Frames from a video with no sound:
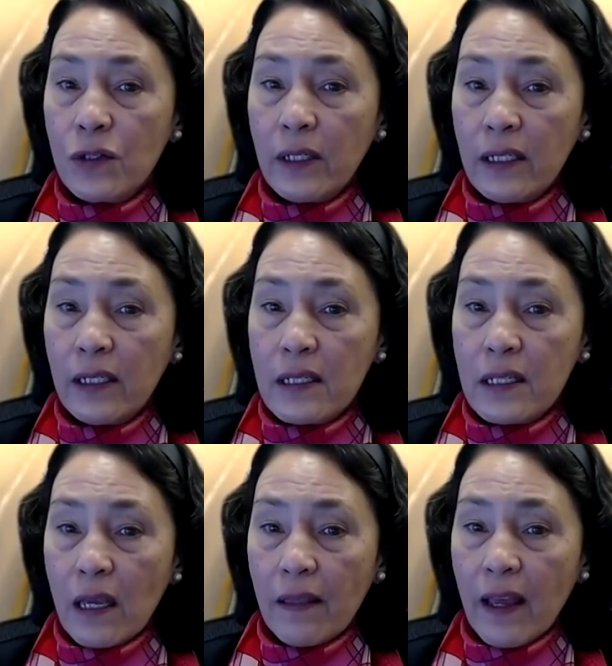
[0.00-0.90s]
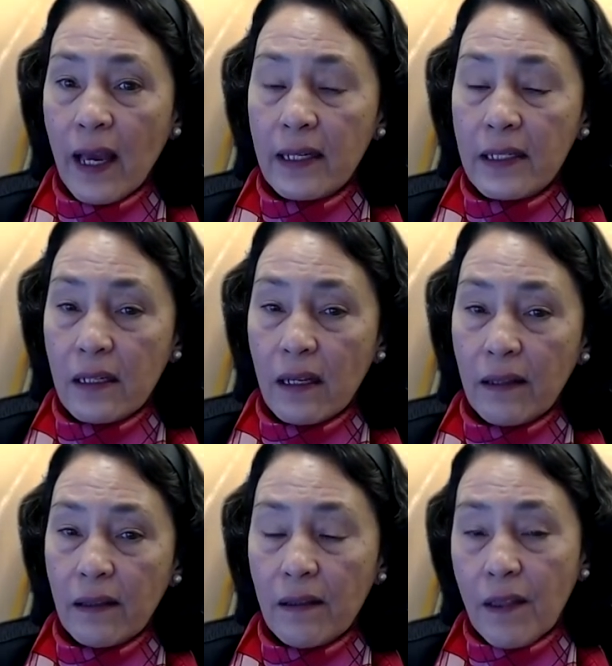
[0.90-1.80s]
is that
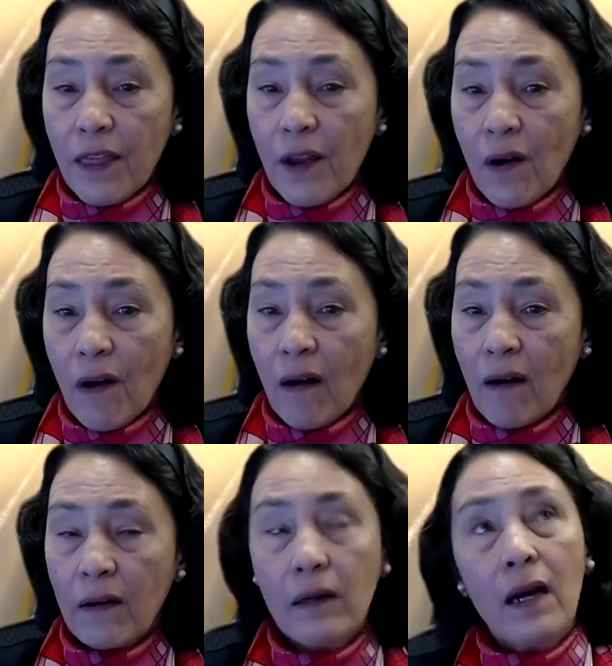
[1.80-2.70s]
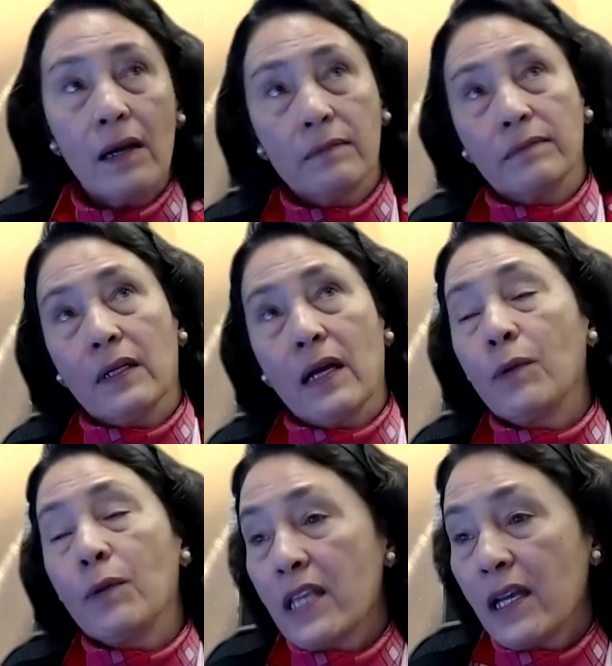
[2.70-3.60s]
there are, I
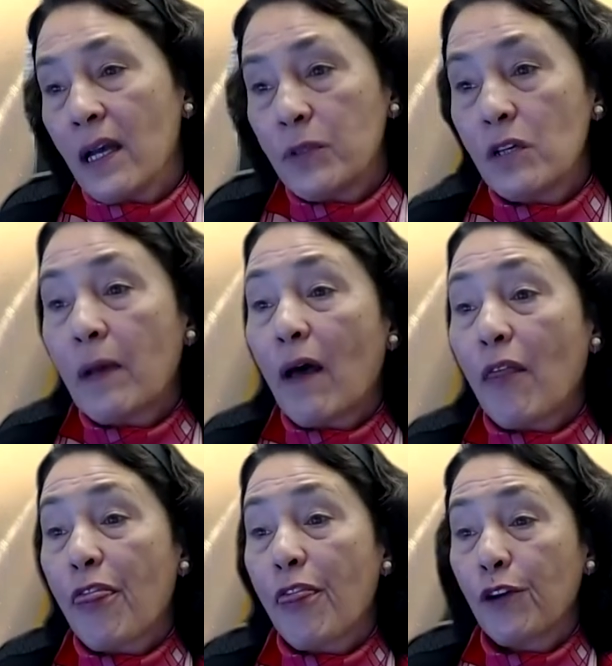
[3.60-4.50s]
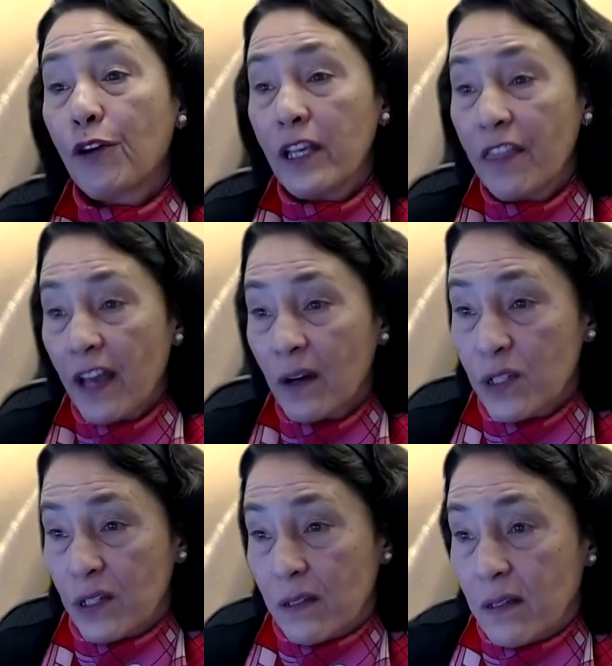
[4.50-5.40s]
would say, up to about
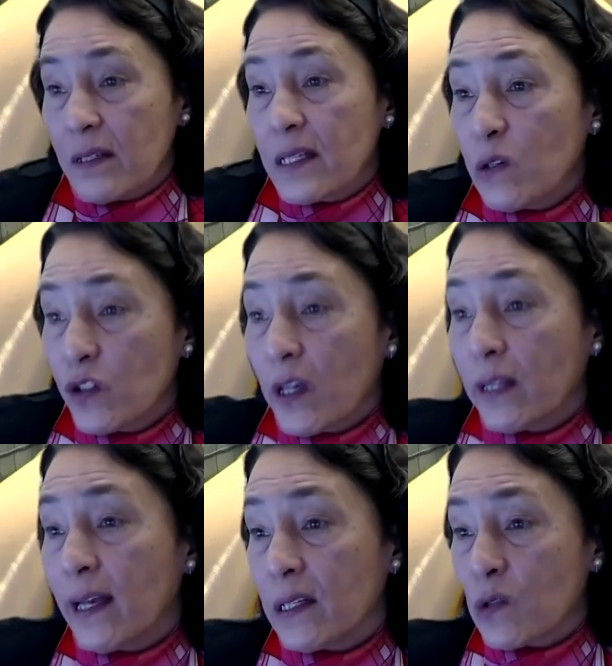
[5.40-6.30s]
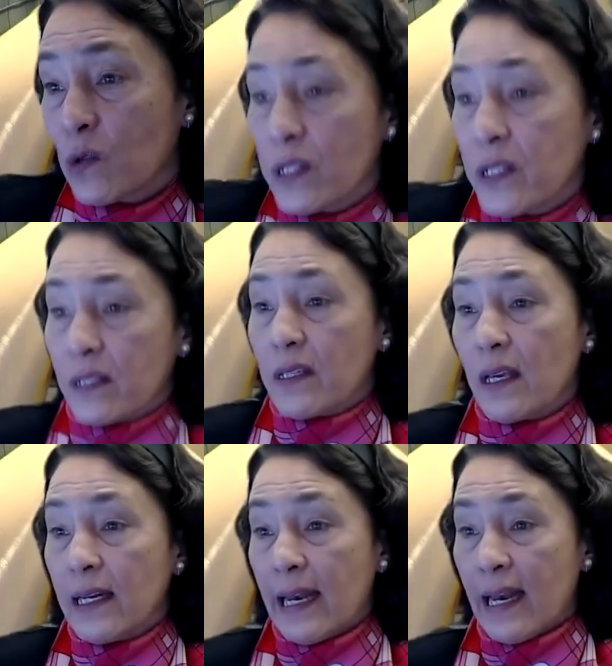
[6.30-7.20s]
30,000 synchrotron light sources
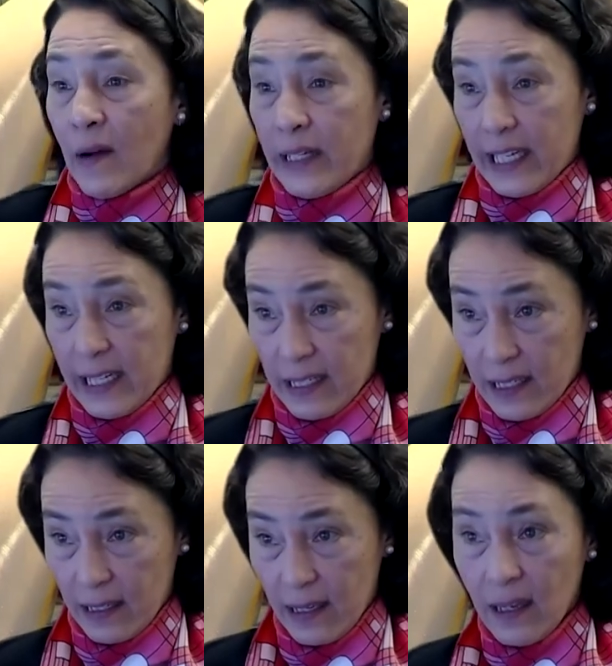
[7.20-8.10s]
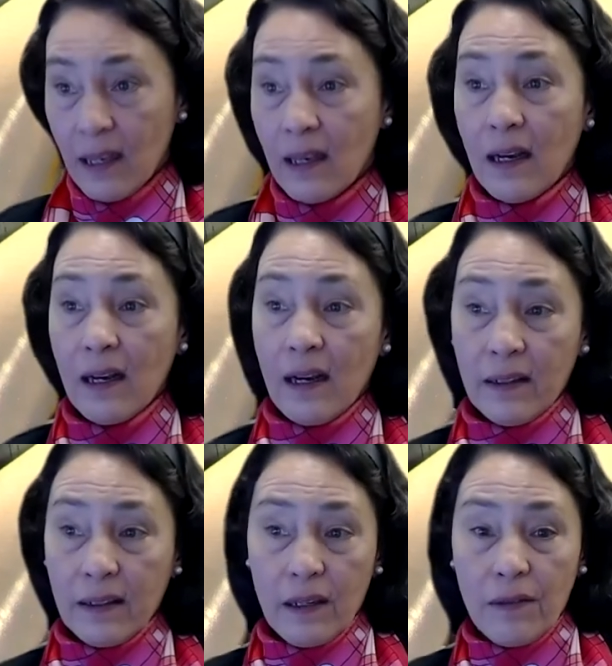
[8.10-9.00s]
nowadays. Uh,